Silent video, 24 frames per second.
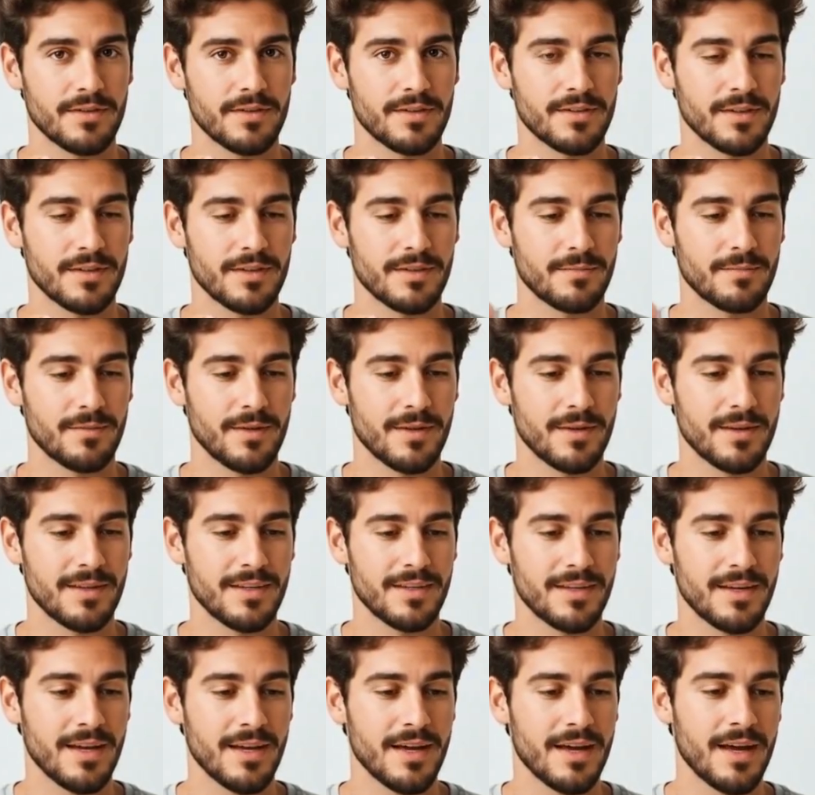will
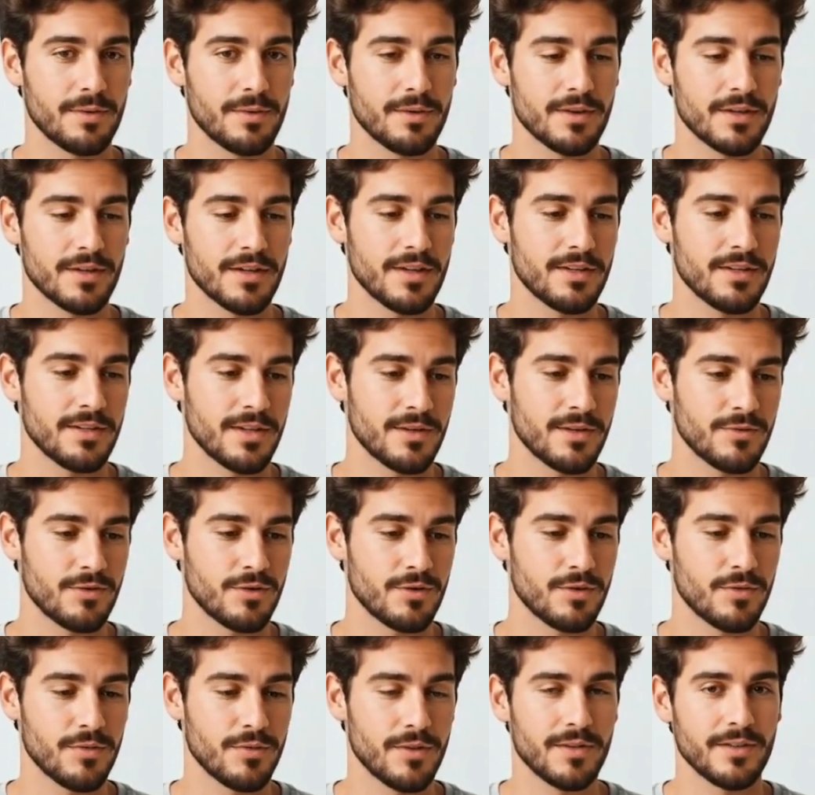remain active
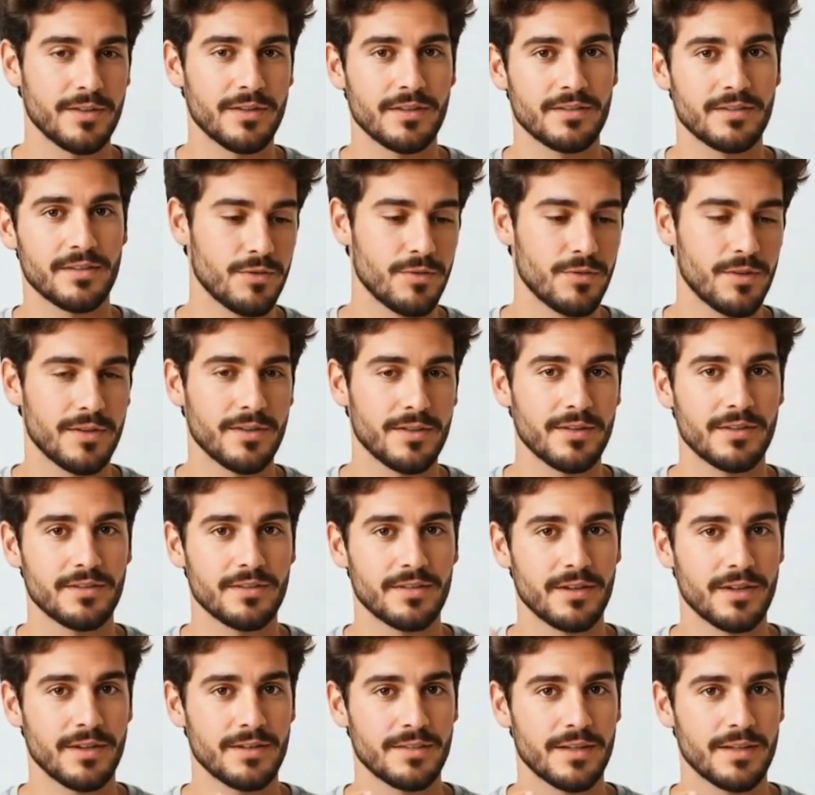until the end of your
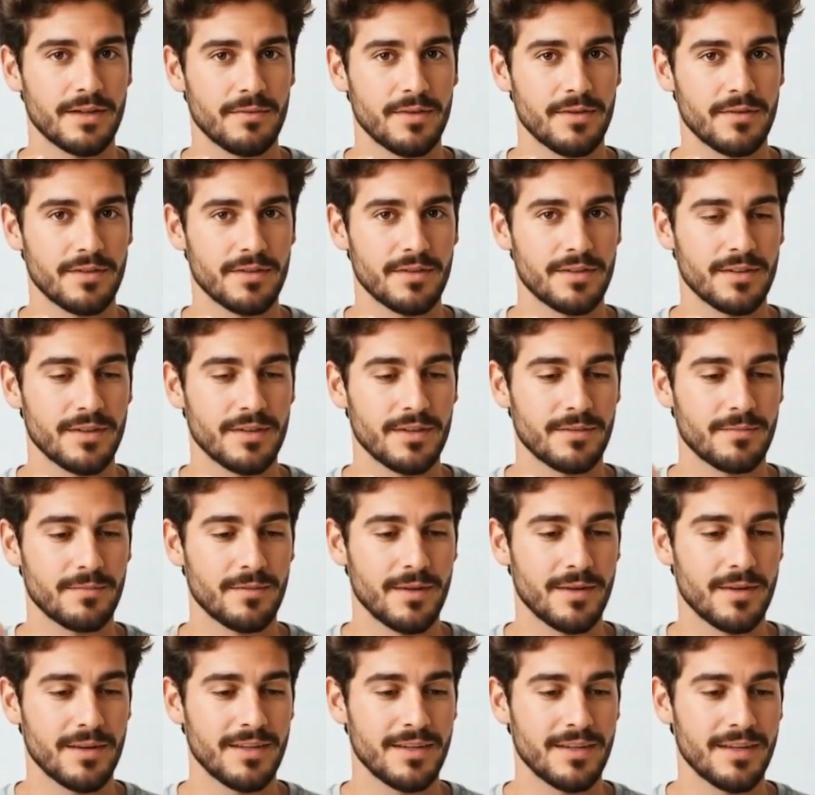current billing
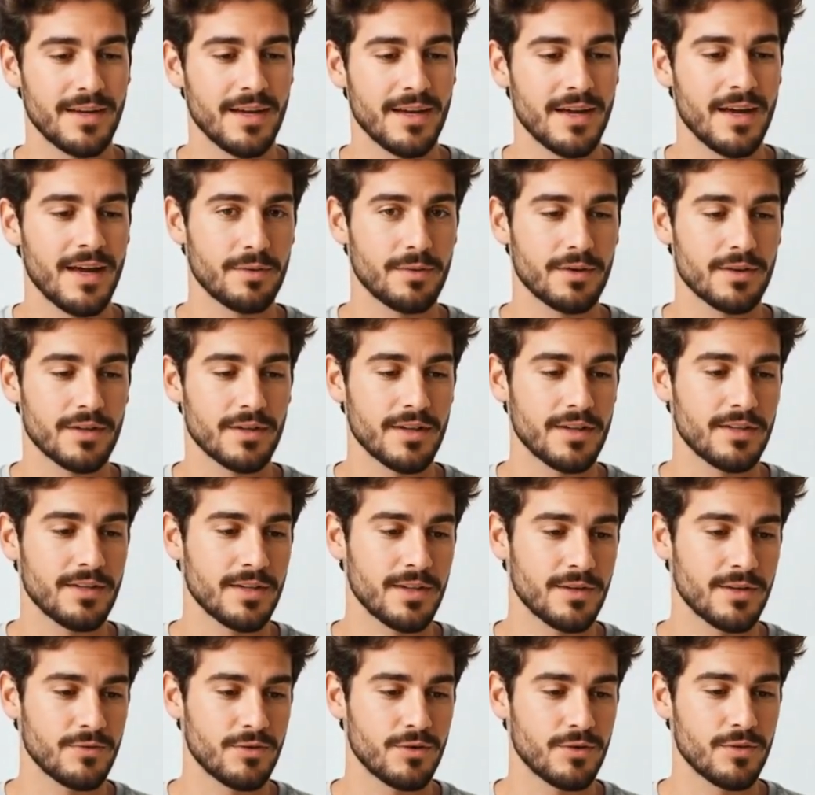period. Once
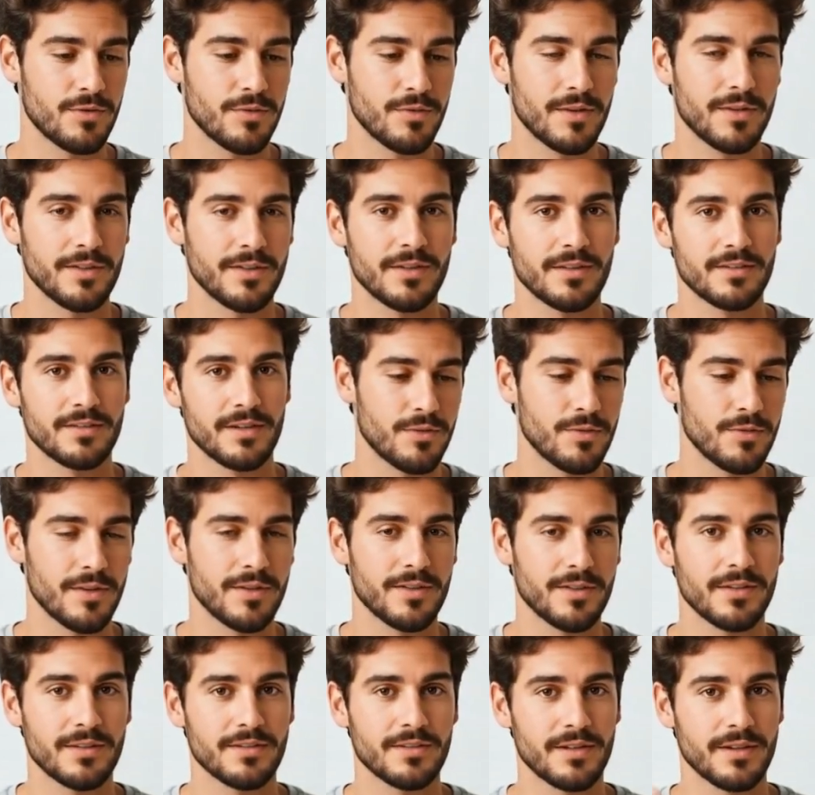that date
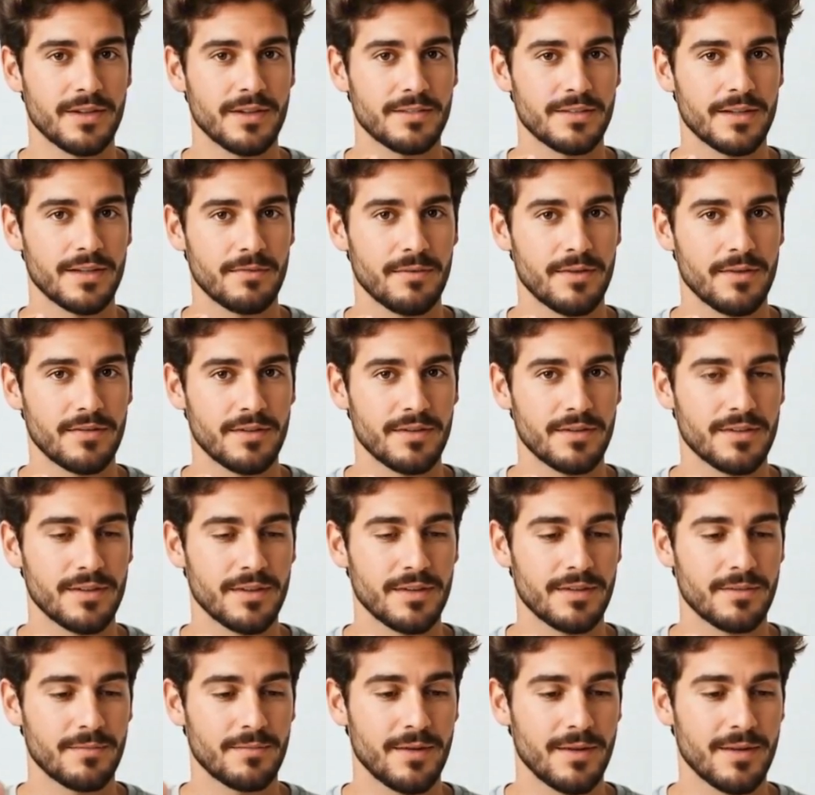passes, your account
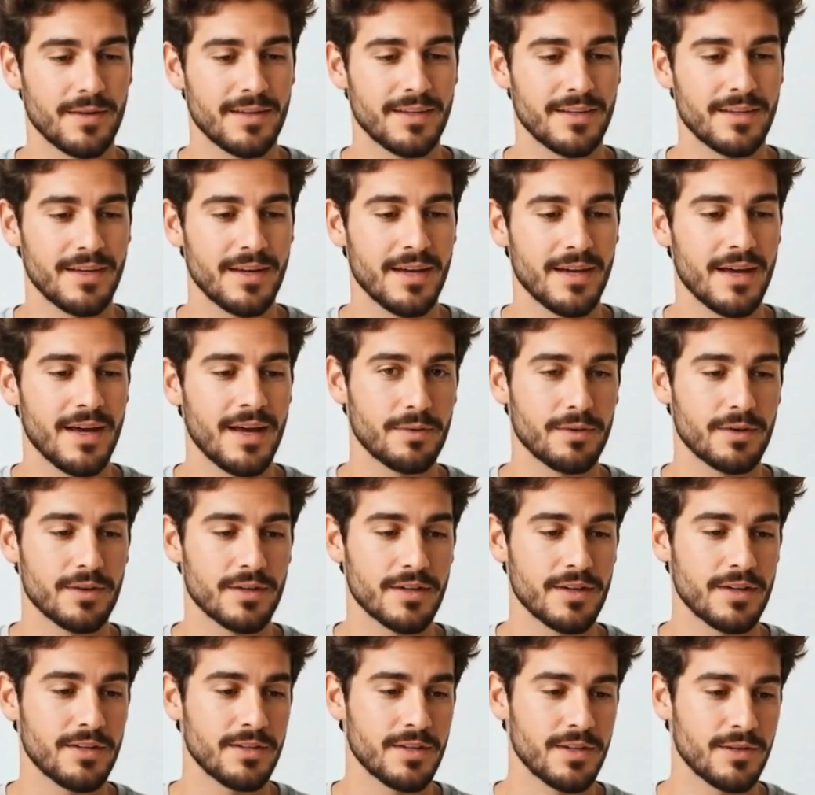will be
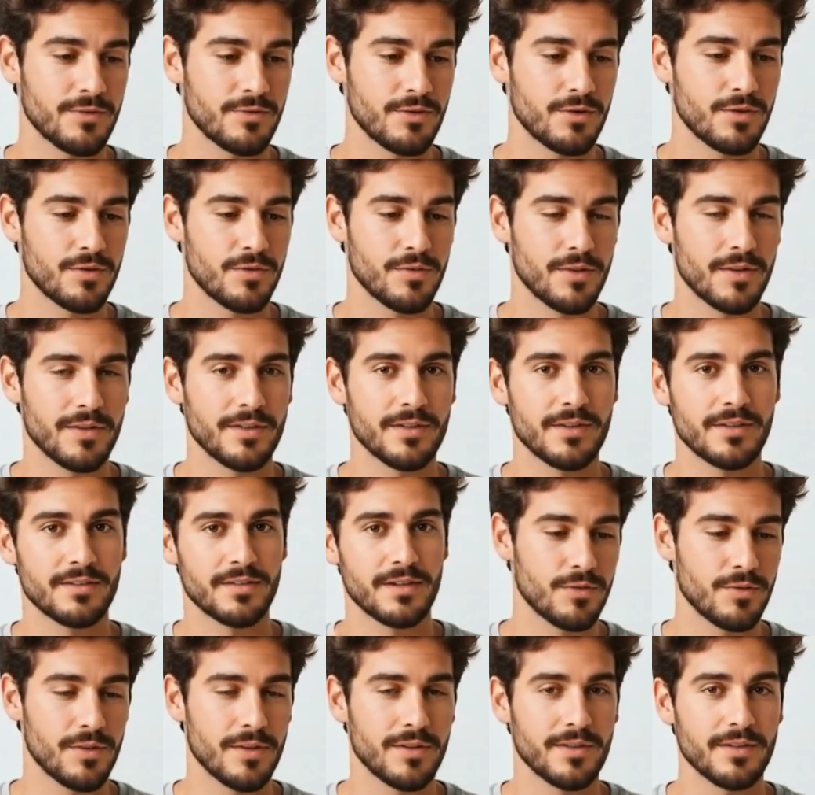canceled. For
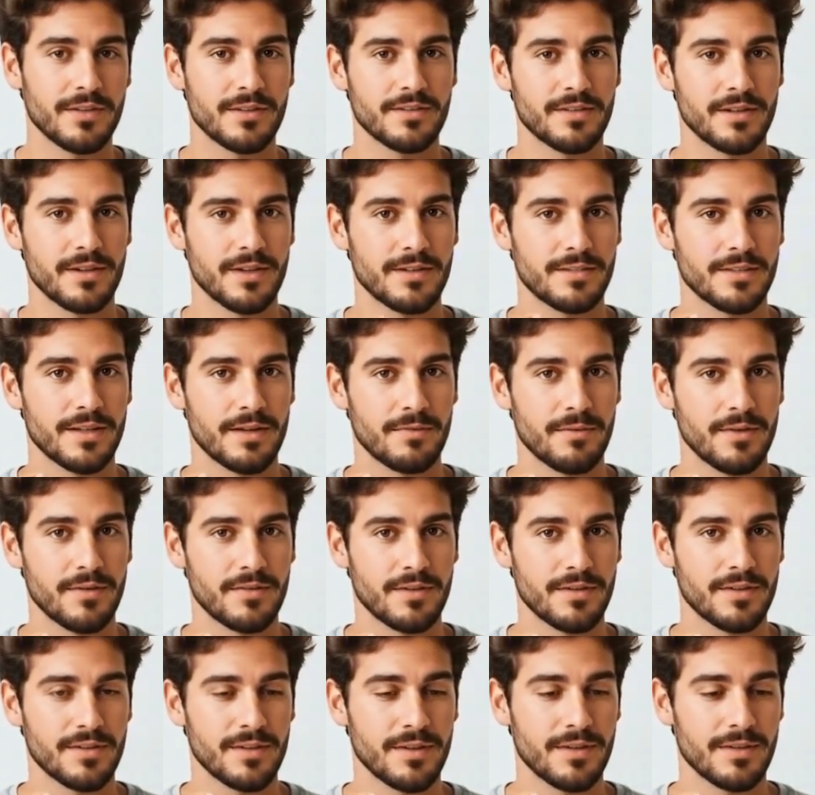those who want to
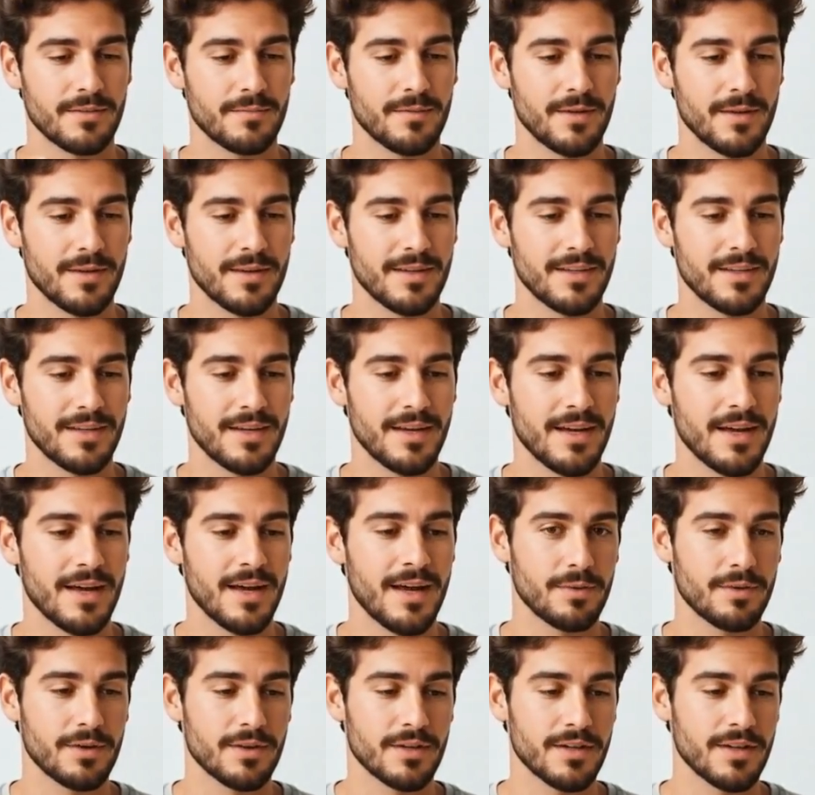completely delete their
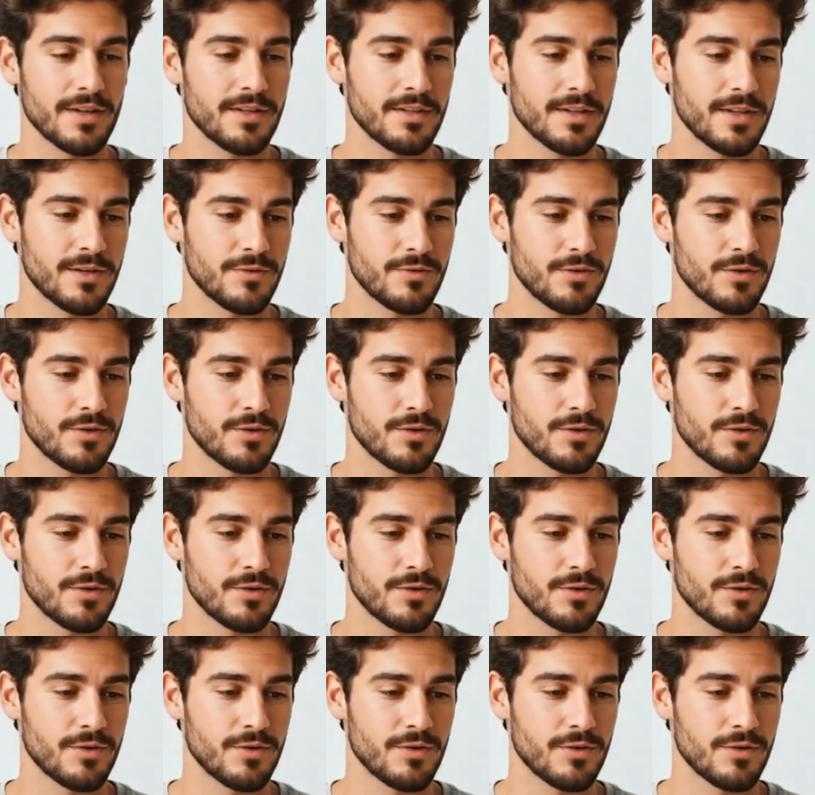account, after